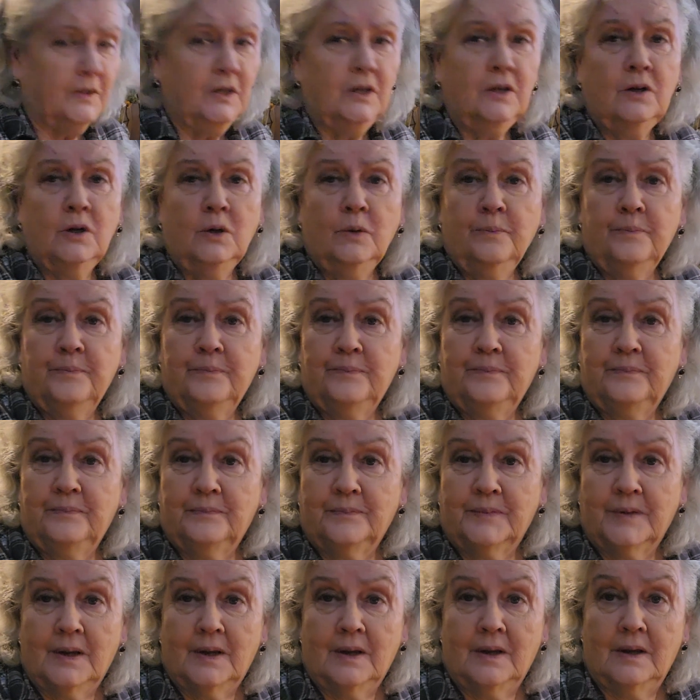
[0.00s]
you know,
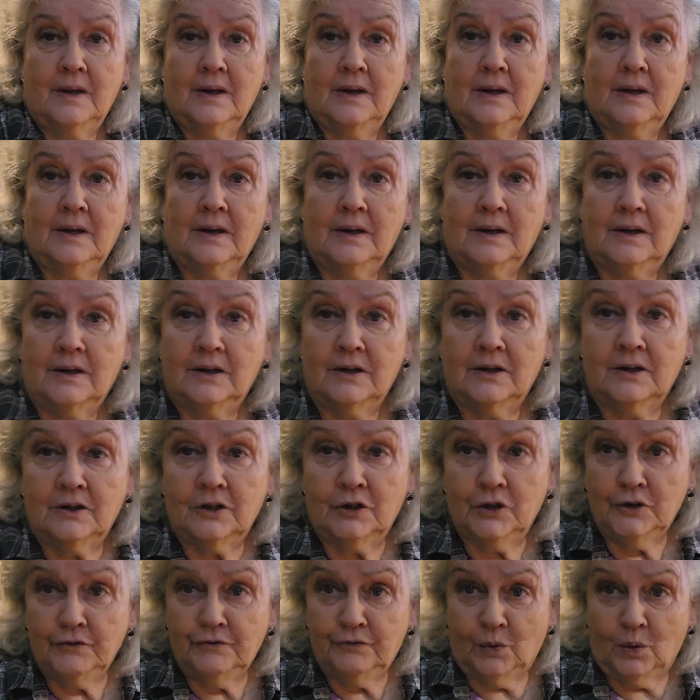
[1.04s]

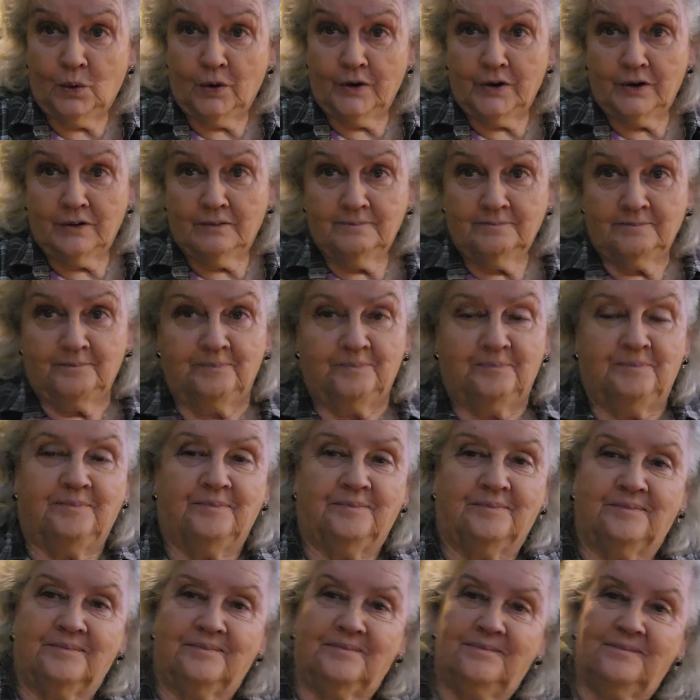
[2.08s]
good for you.
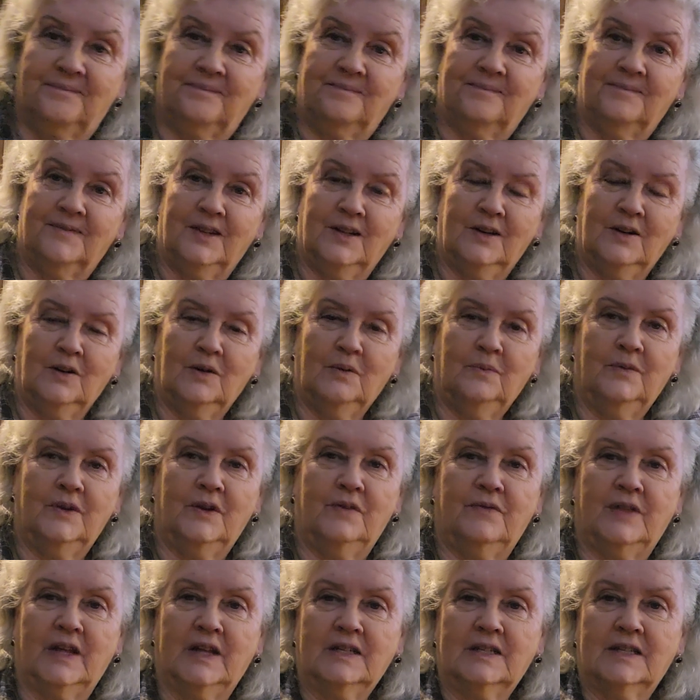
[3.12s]
You know,
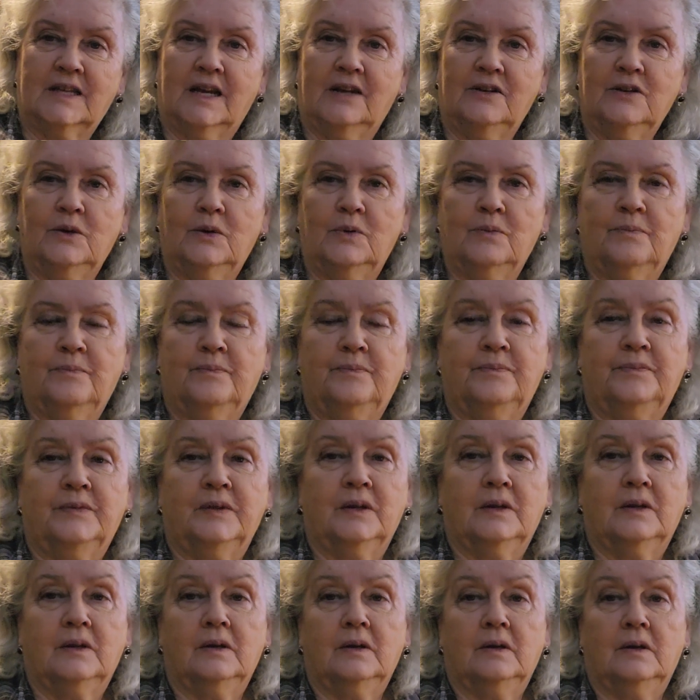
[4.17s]
if that's how you
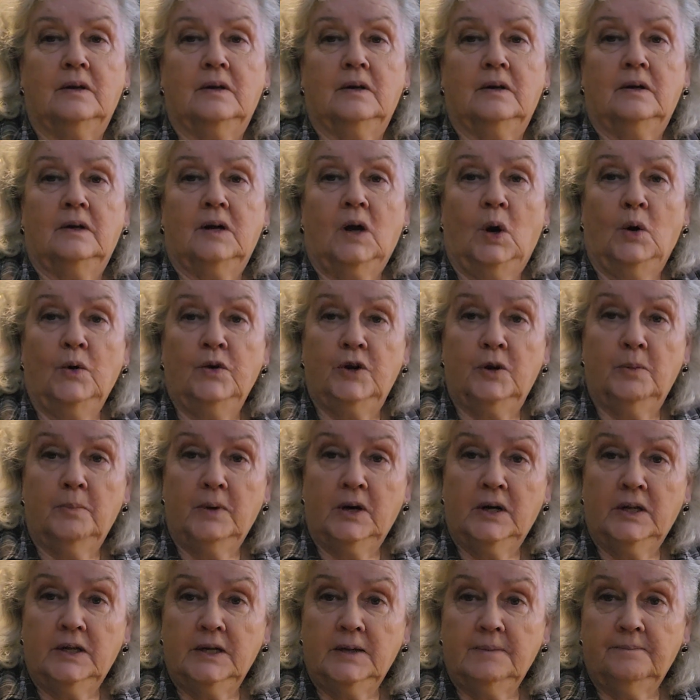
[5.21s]
earn your
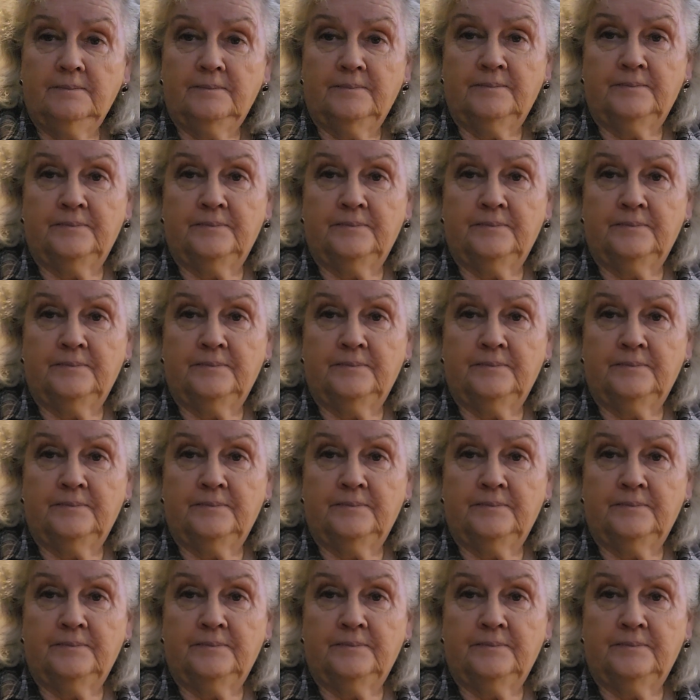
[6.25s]
money.